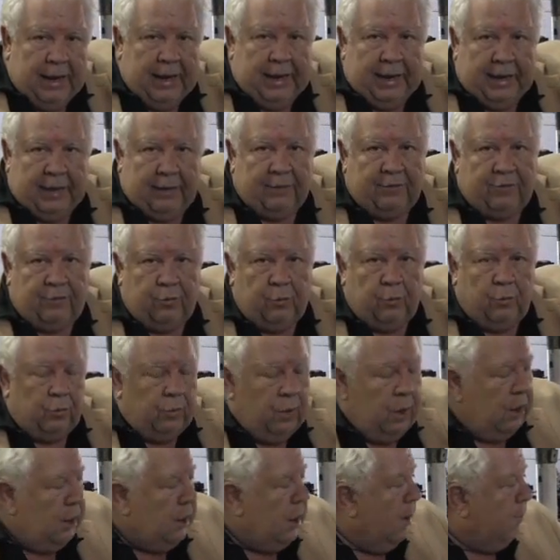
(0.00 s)
into
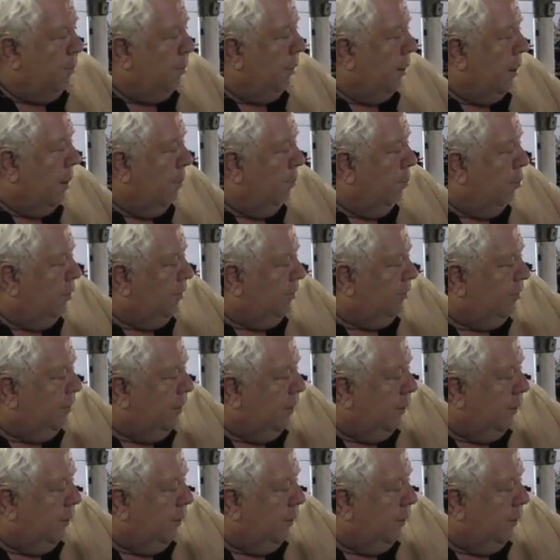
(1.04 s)
a couple inputs